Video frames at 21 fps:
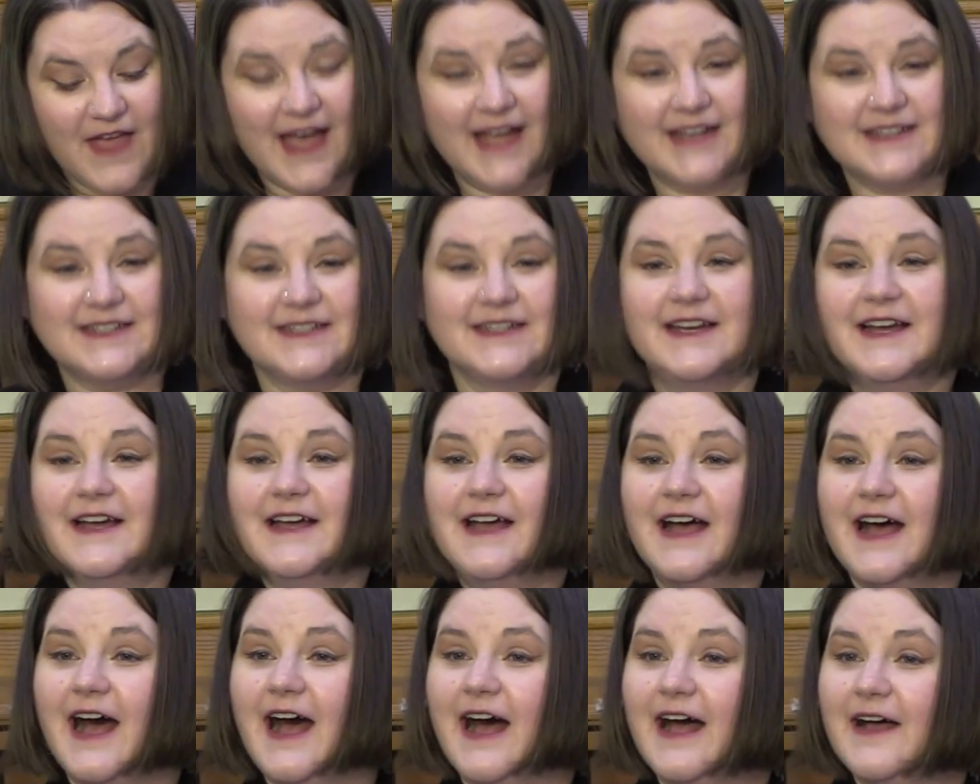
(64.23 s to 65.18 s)
that
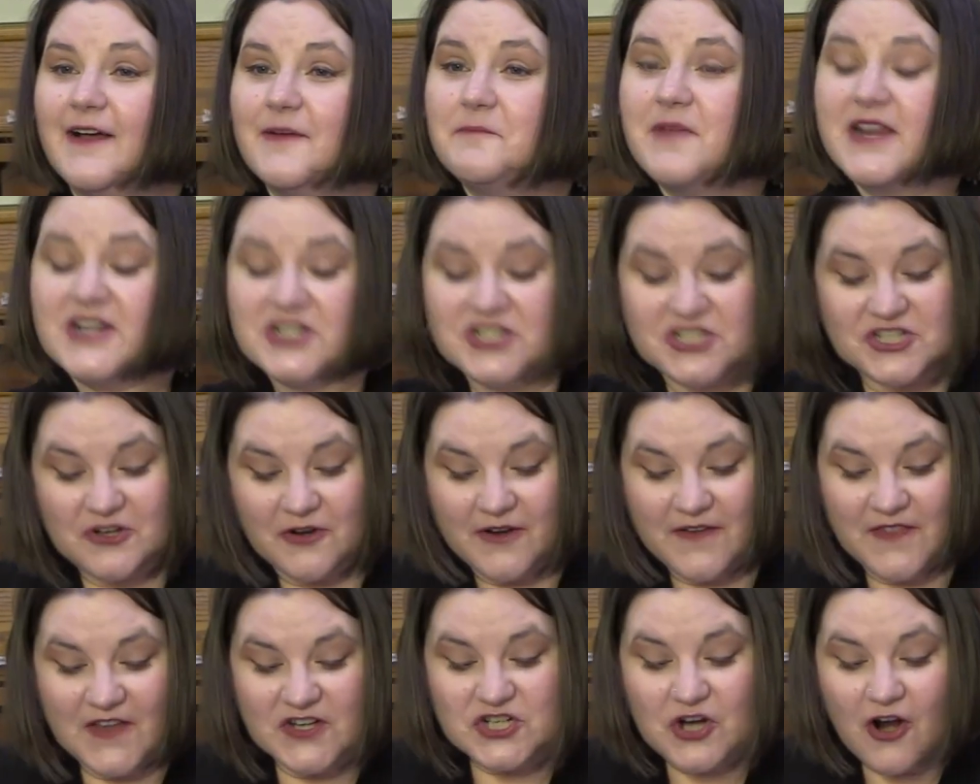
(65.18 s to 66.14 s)
mixture
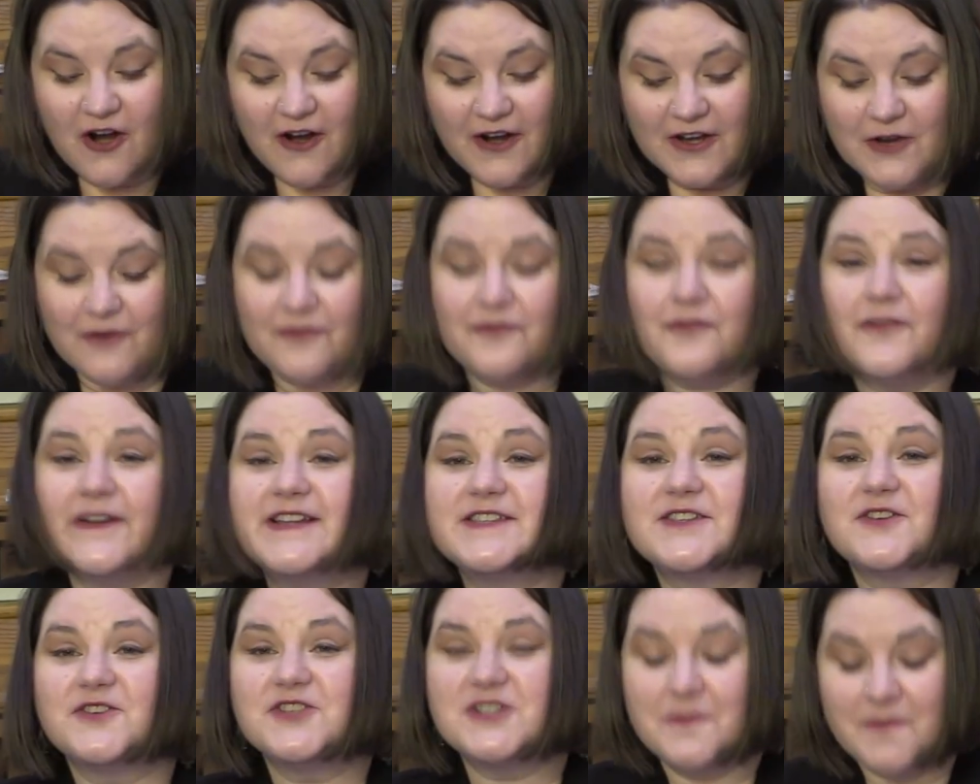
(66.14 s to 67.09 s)
in the jar in your
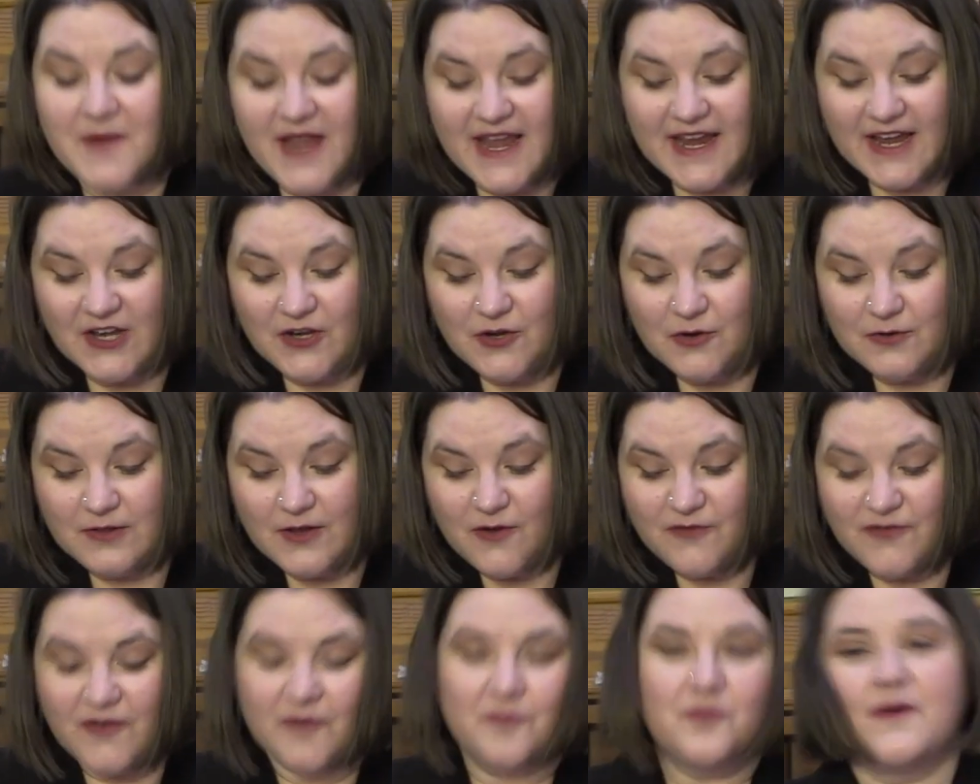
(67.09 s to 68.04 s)
freezer to bake a new
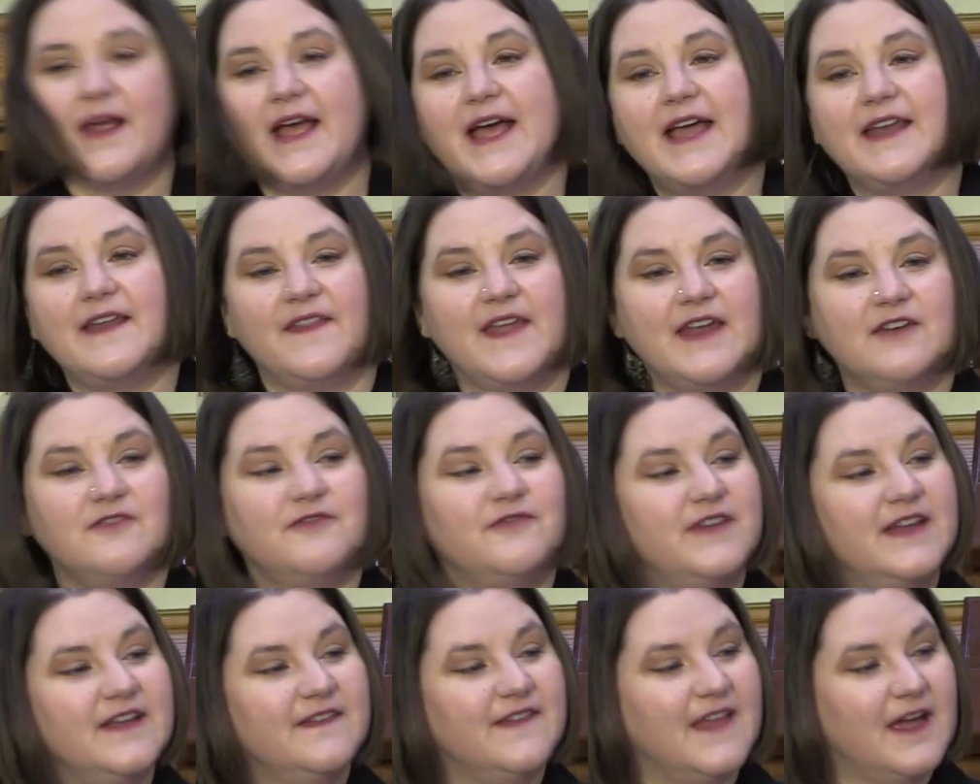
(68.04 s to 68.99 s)
loaf of bread and then
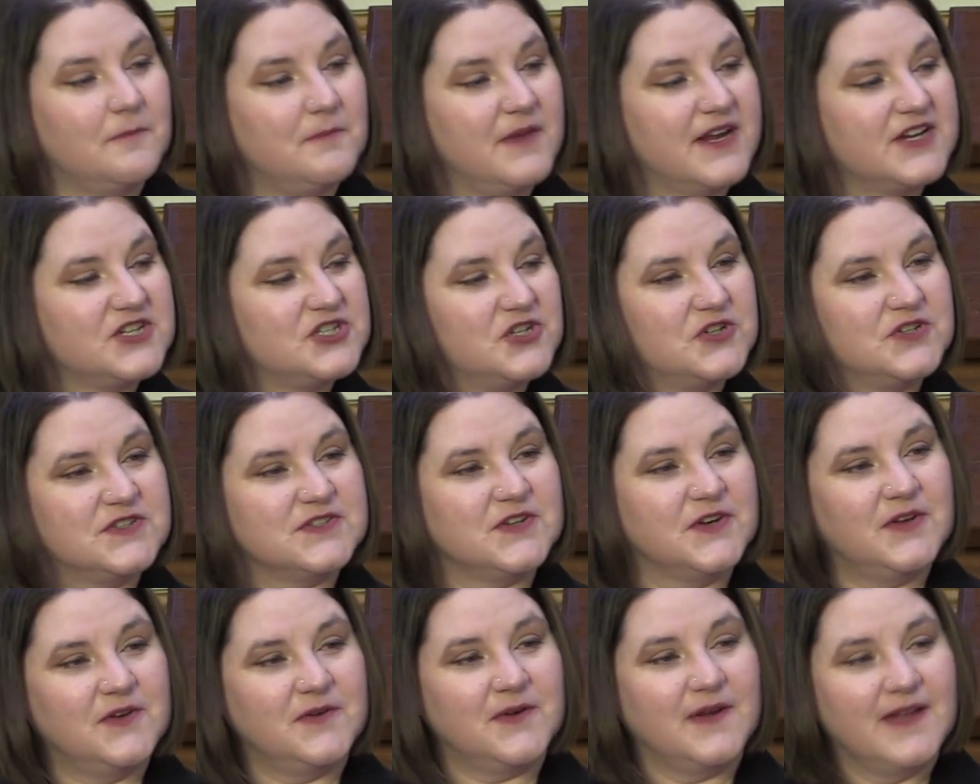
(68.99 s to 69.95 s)
feed that mixture so
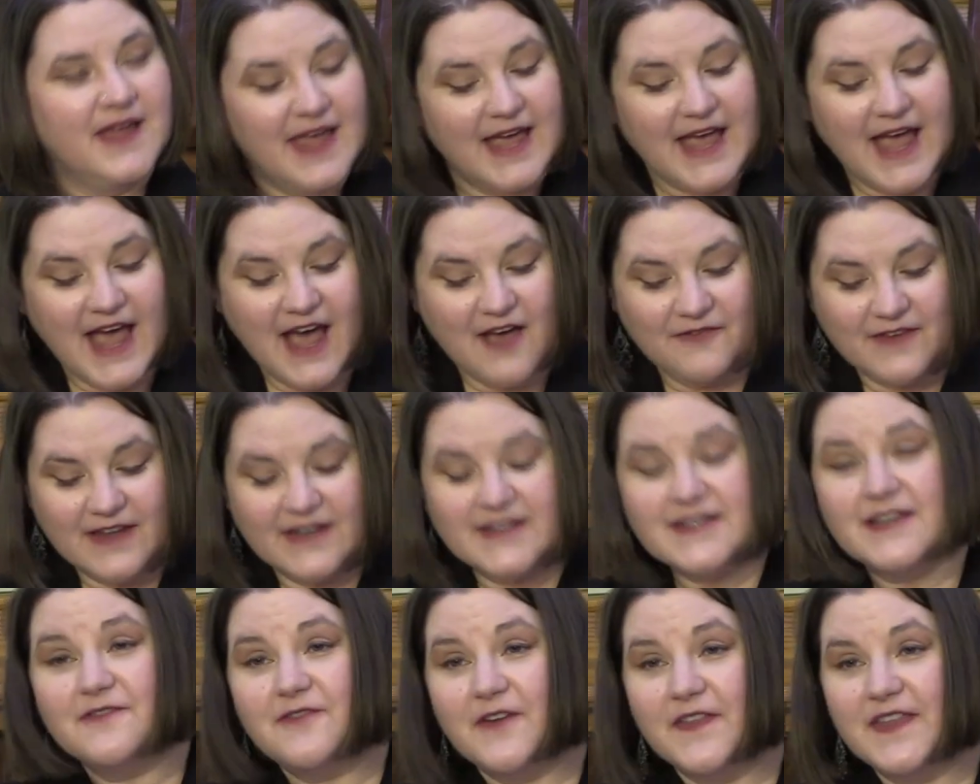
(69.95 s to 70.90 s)
you have
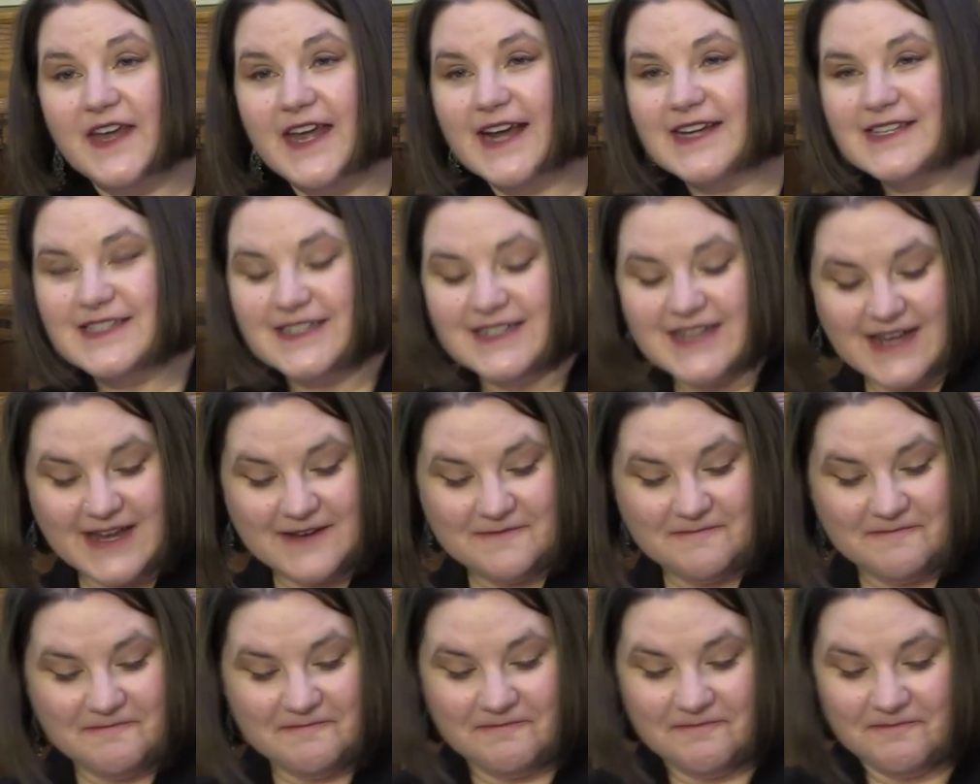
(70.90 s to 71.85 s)
it for the next time.